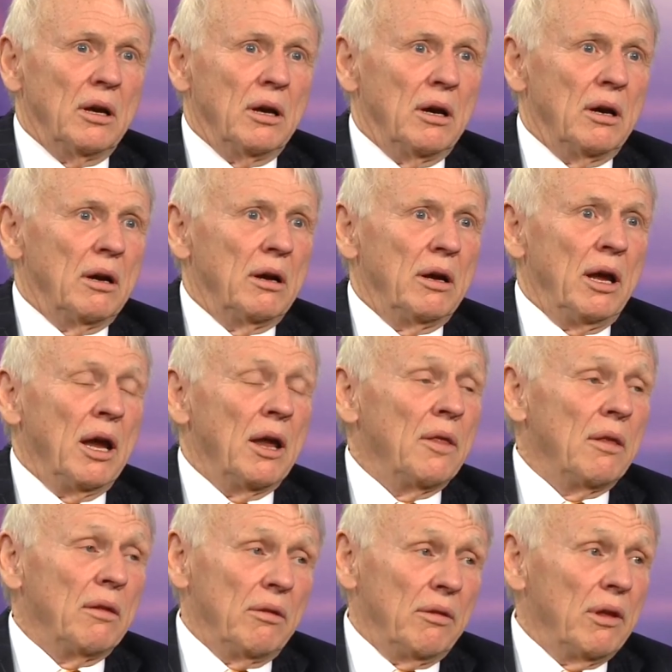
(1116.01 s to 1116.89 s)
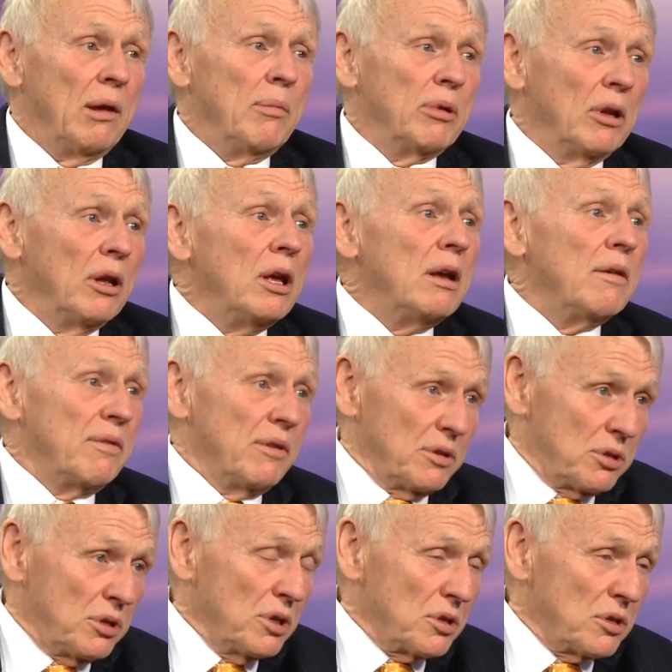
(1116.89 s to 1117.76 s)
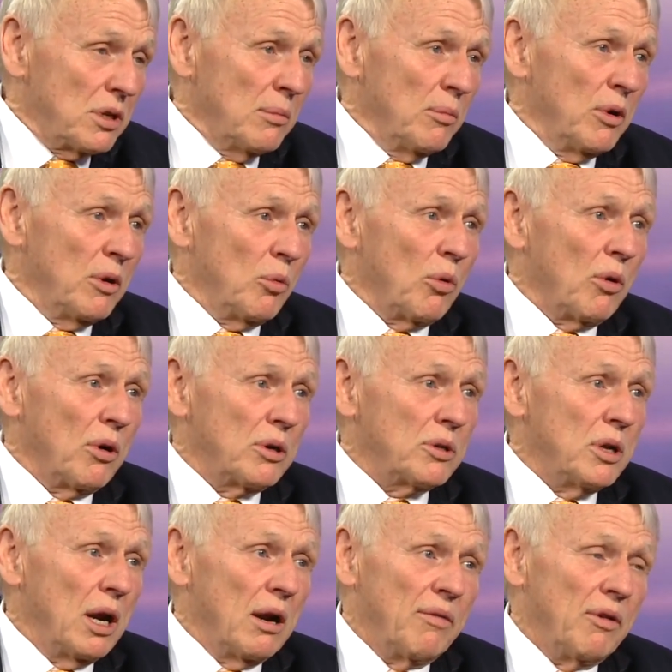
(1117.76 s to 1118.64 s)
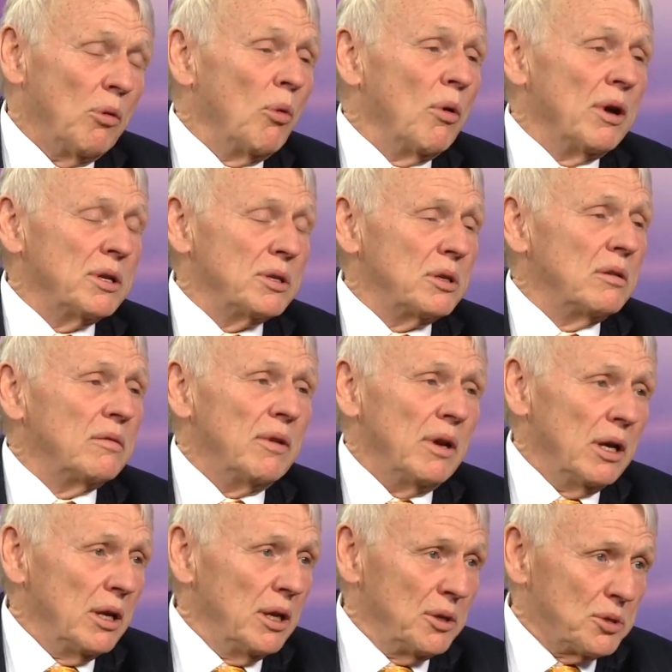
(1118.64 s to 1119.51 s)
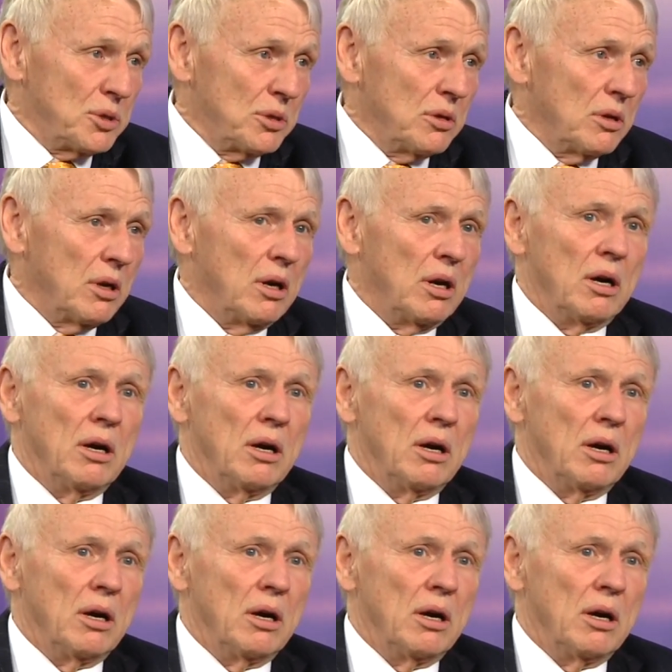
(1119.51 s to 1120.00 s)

And they believed the system would work to everyone's advantage,